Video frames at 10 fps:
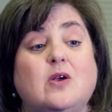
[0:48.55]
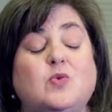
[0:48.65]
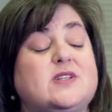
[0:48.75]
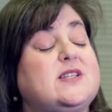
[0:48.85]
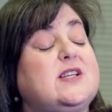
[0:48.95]

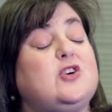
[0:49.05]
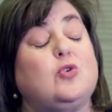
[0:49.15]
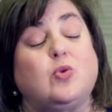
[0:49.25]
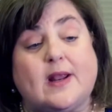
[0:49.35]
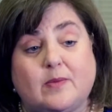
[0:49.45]
which is
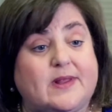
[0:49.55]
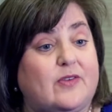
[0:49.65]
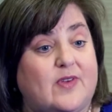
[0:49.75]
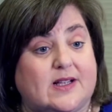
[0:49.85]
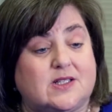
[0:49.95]
incredibly
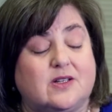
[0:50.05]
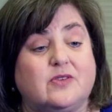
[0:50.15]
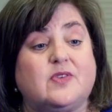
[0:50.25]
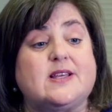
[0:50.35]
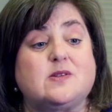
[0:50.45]

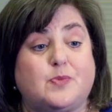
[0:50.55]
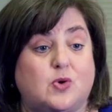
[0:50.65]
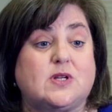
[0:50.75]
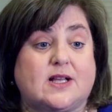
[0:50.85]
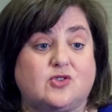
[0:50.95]
effective, is
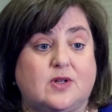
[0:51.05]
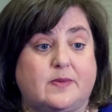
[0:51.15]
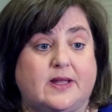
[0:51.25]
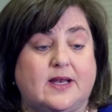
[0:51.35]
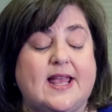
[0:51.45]
Botox
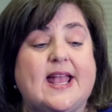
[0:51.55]
treatment.